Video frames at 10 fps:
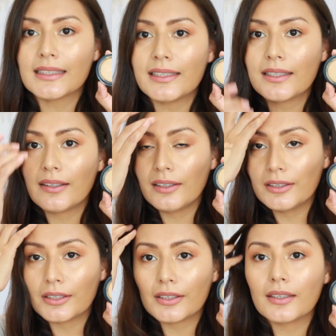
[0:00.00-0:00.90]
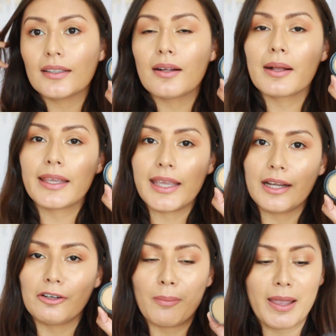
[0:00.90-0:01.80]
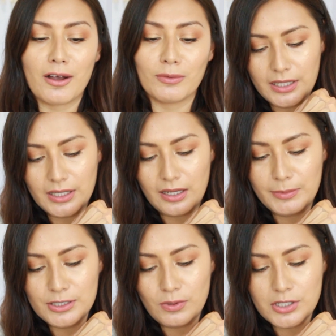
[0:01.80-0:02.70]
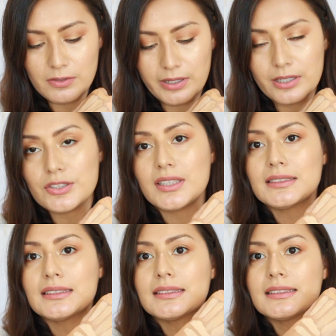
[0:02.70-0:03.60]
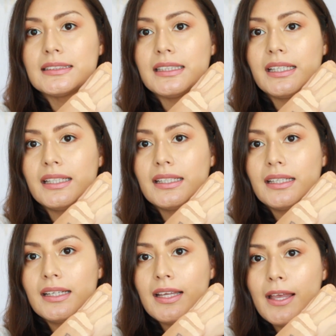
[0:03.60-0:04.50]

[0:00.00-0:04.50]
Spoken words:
In the color Caramel, I'm going to swatch it right here so you guys can see it.